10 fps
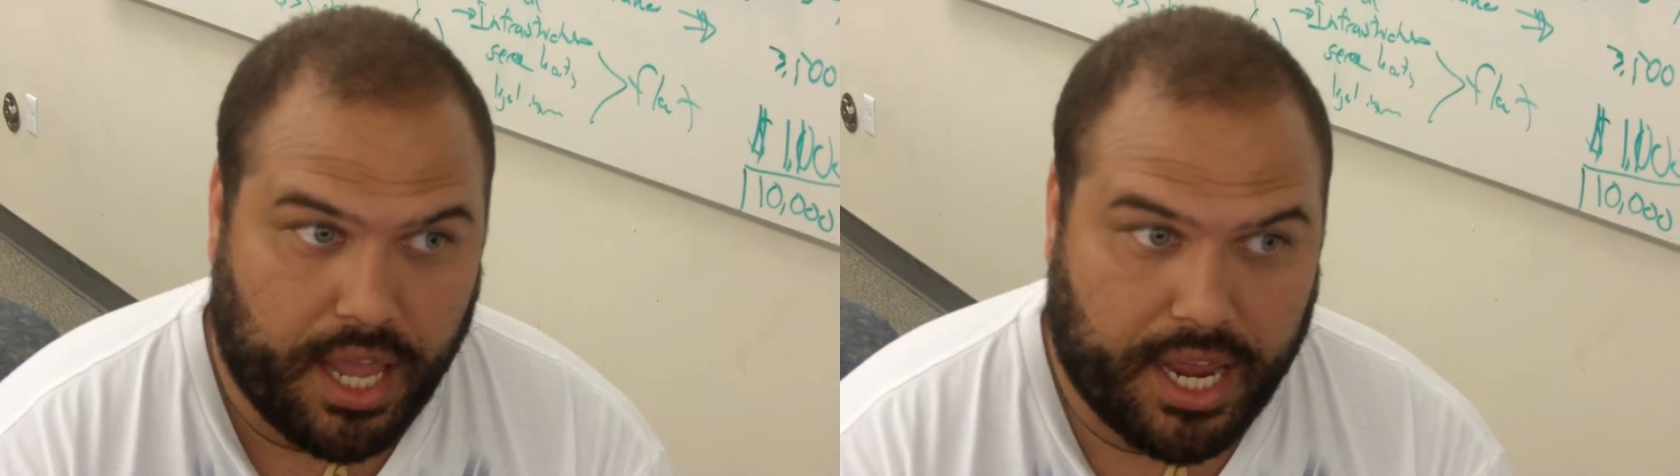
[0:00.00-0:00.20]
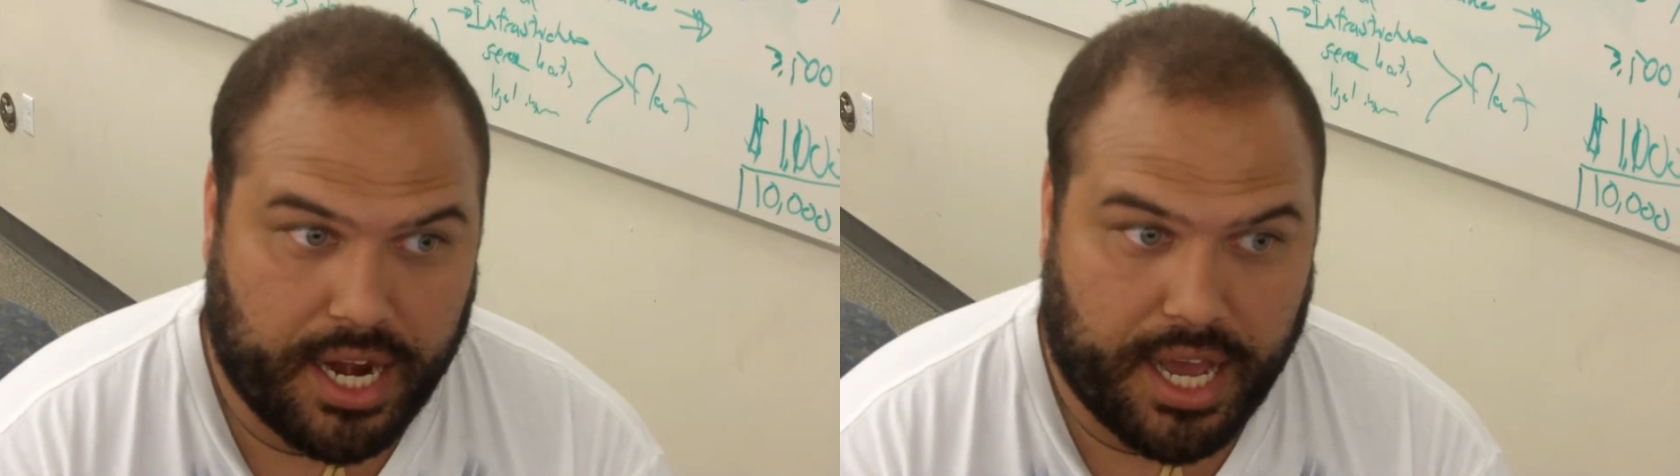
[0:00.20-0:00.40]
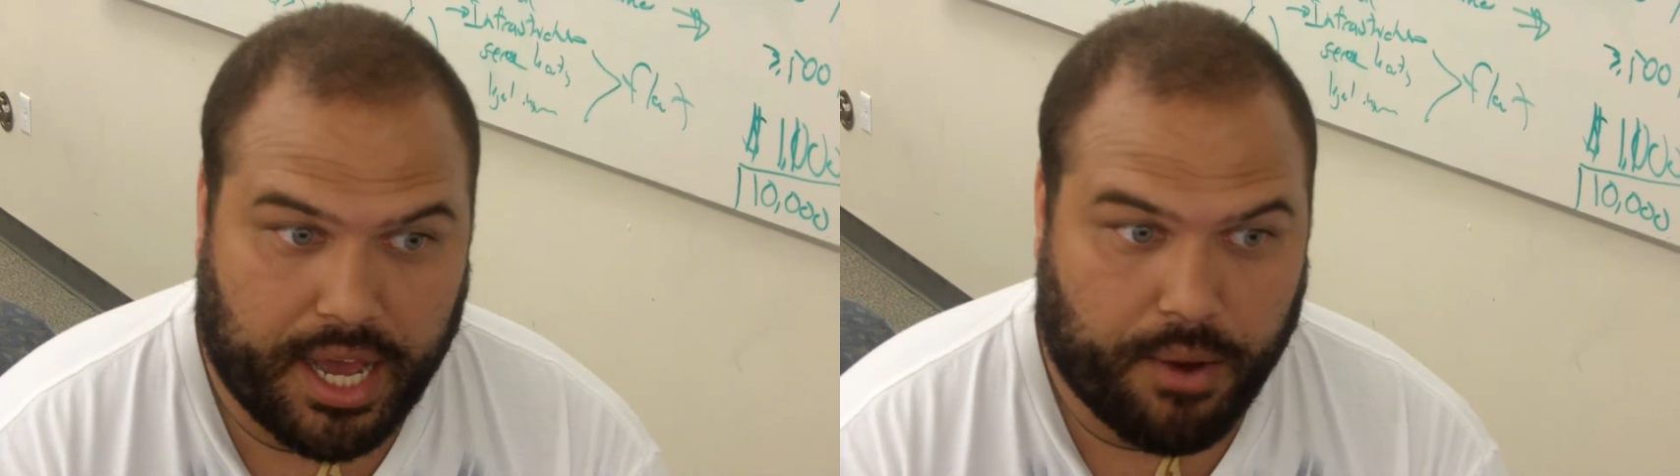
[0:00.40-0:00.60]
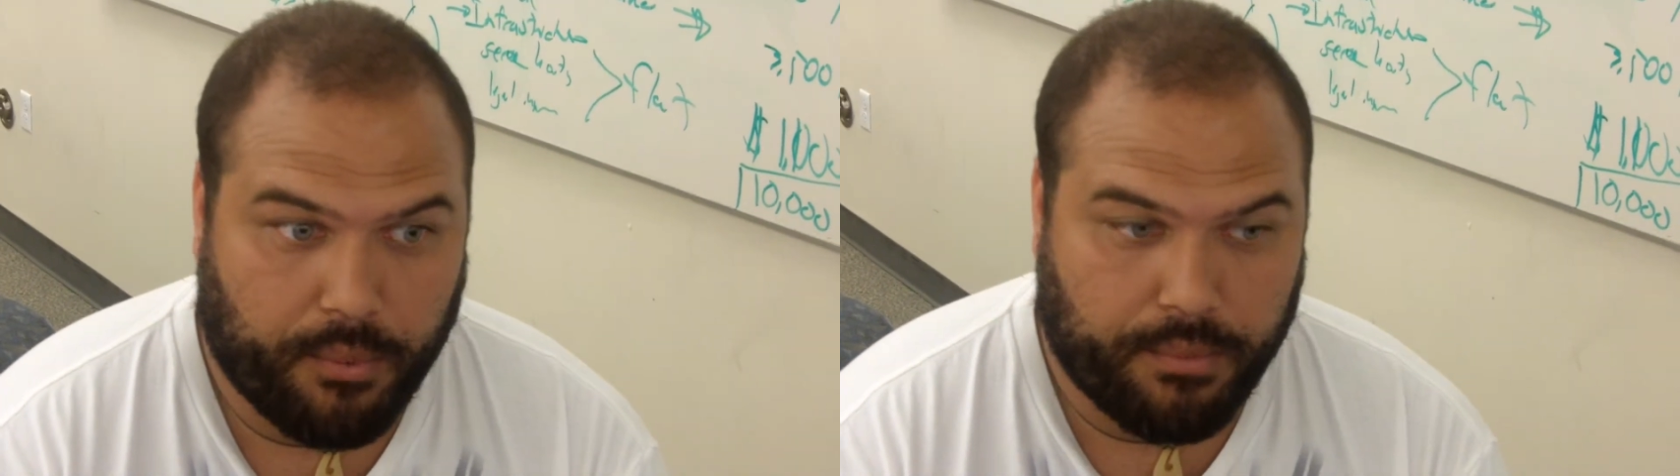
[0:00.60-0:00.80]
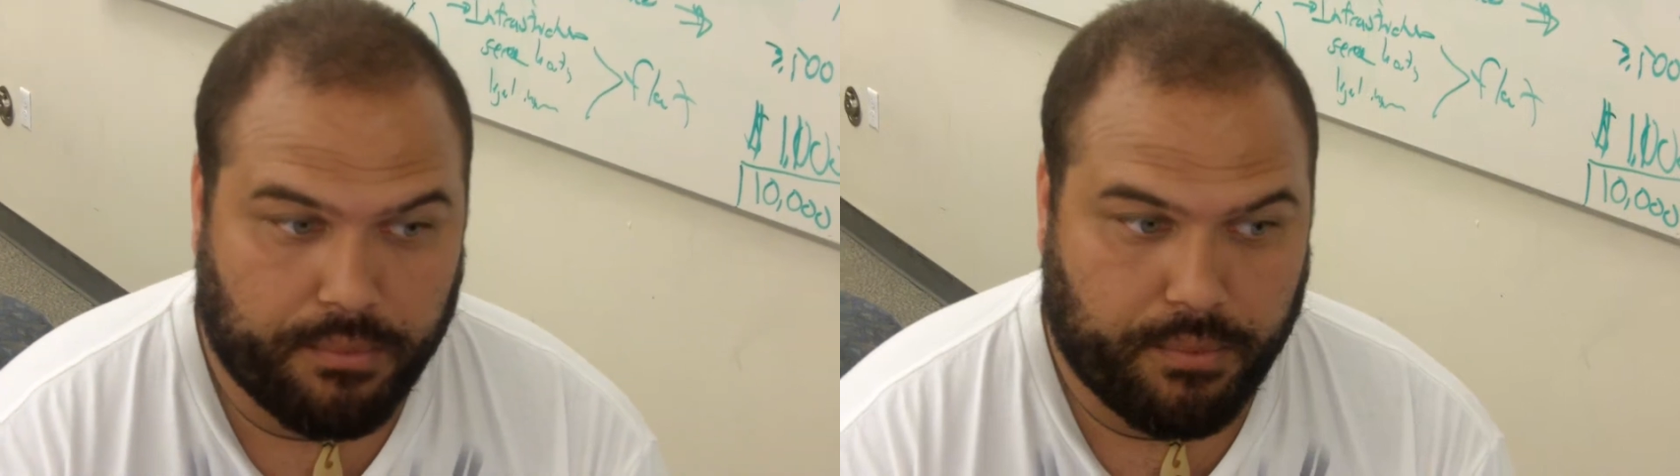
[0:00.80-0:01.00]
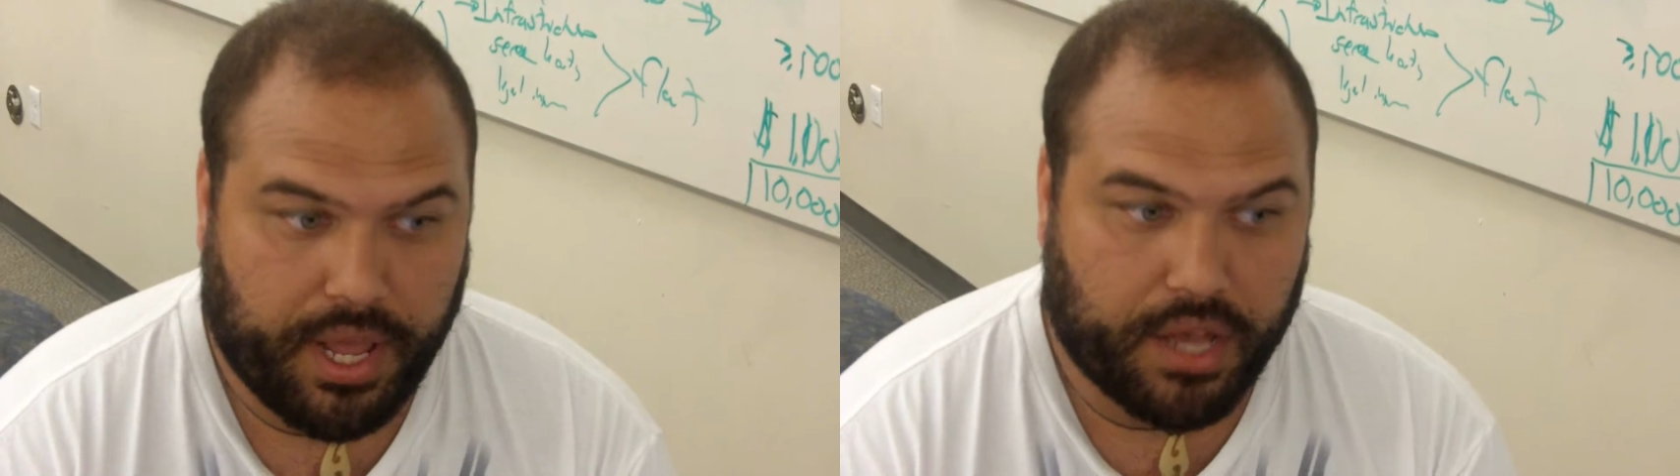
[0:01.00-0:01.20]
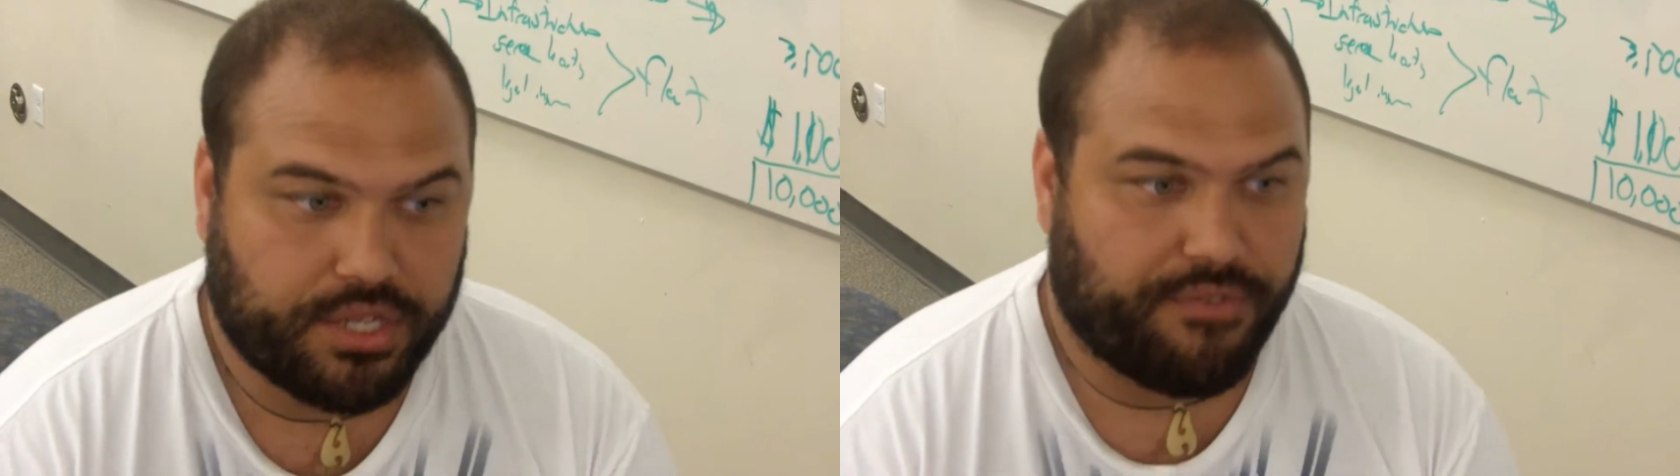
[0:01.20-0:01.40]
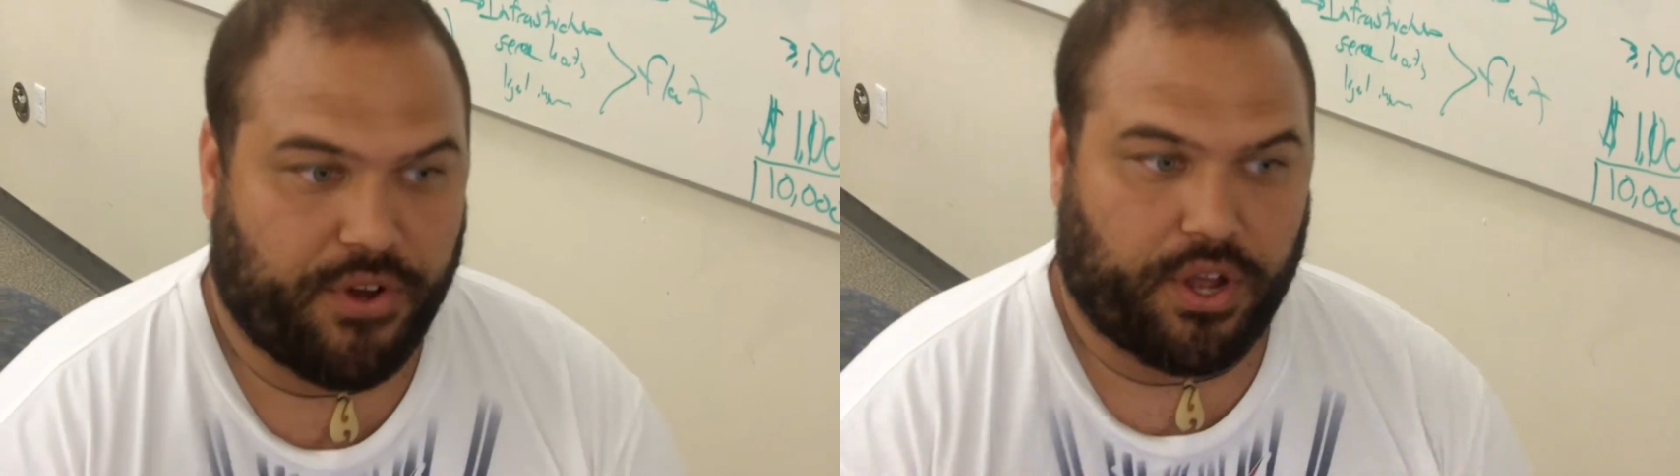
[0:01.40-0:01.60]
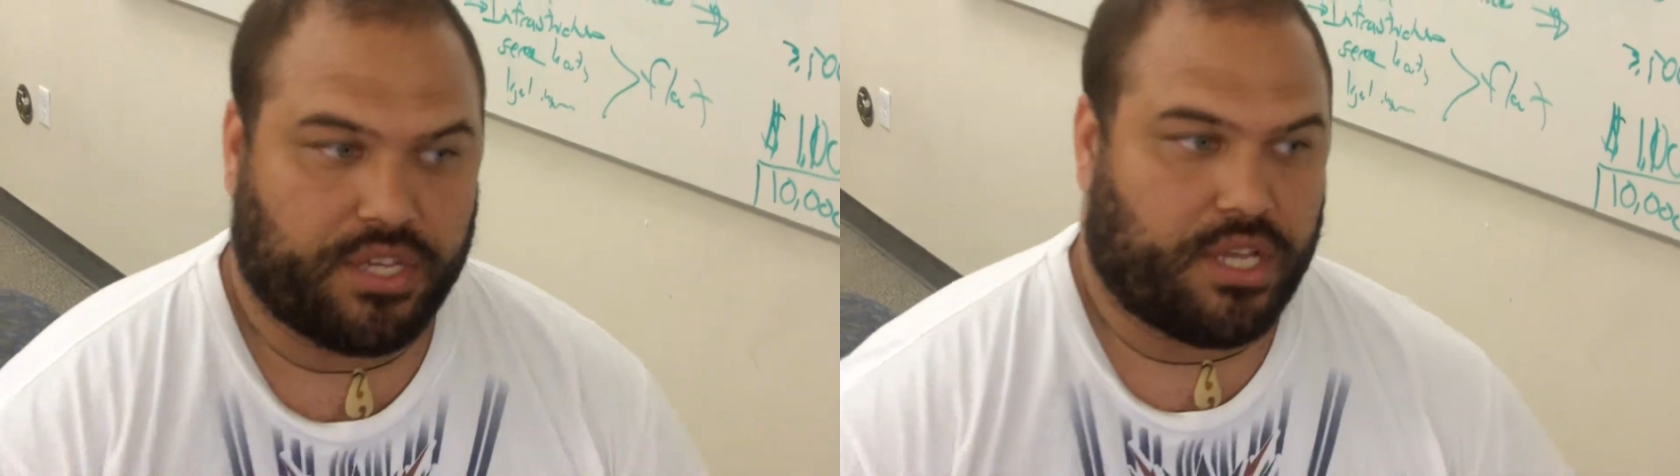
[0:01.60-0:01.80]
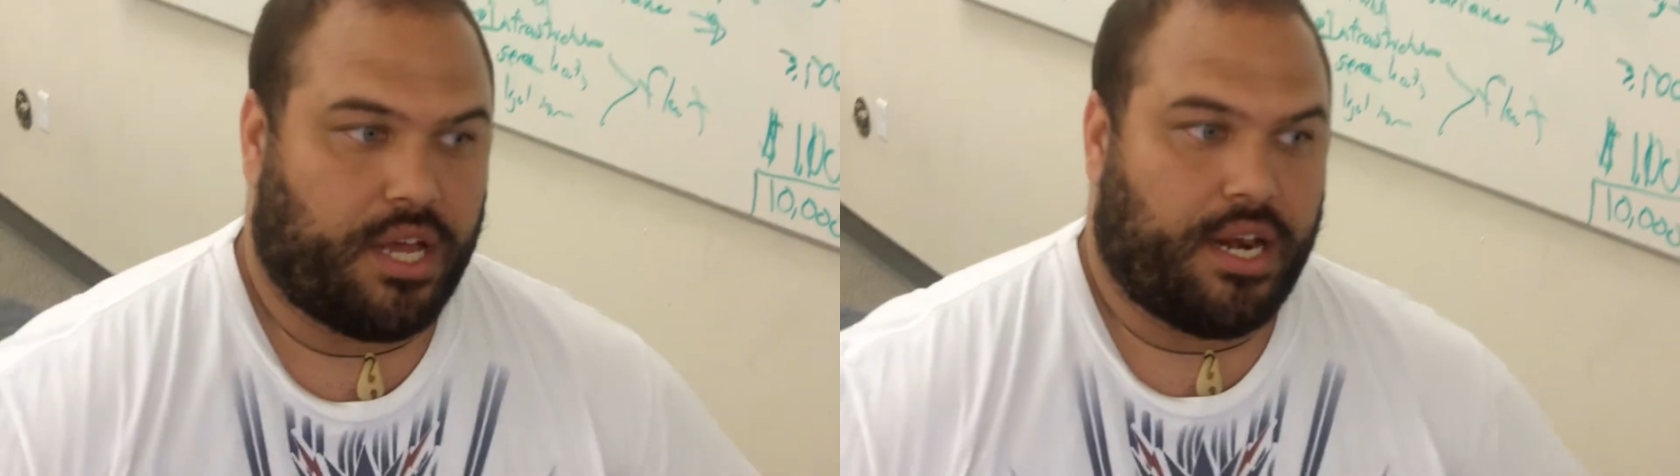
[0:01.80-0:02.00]
And we also
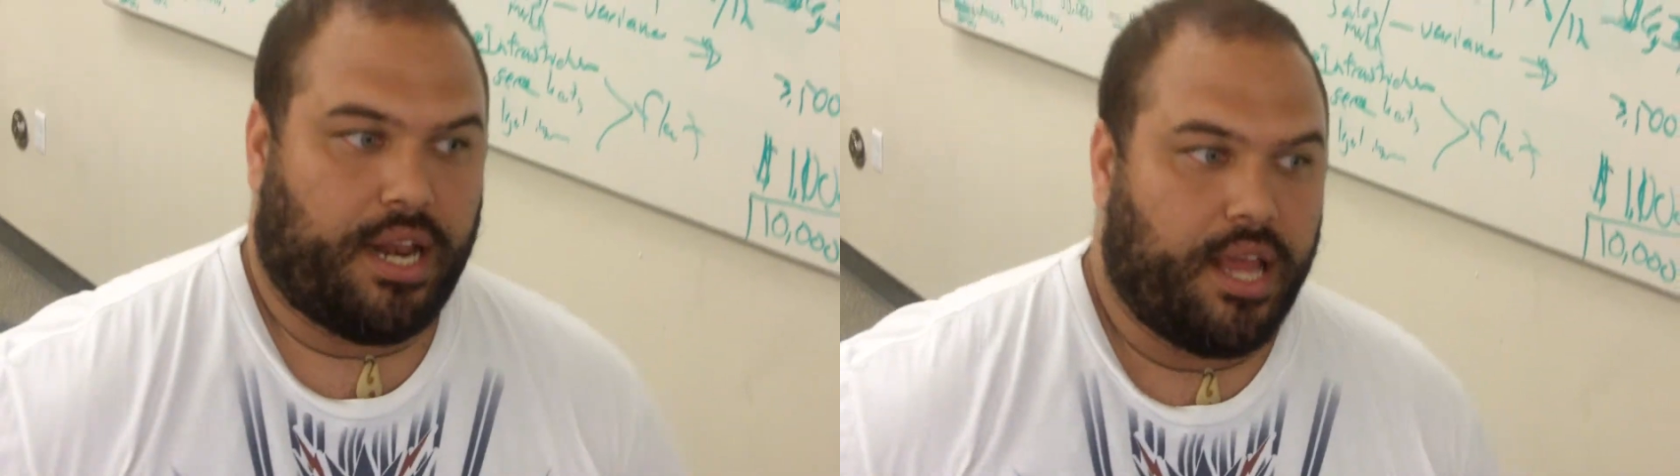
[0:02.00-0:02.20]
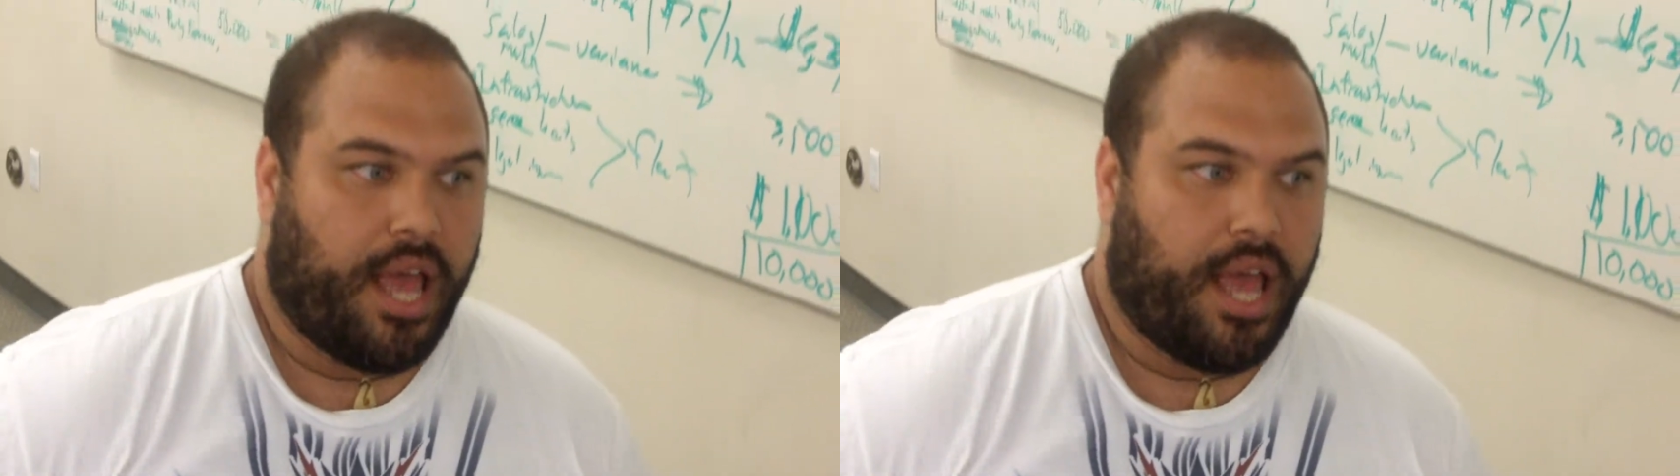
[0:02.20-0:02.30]
focus on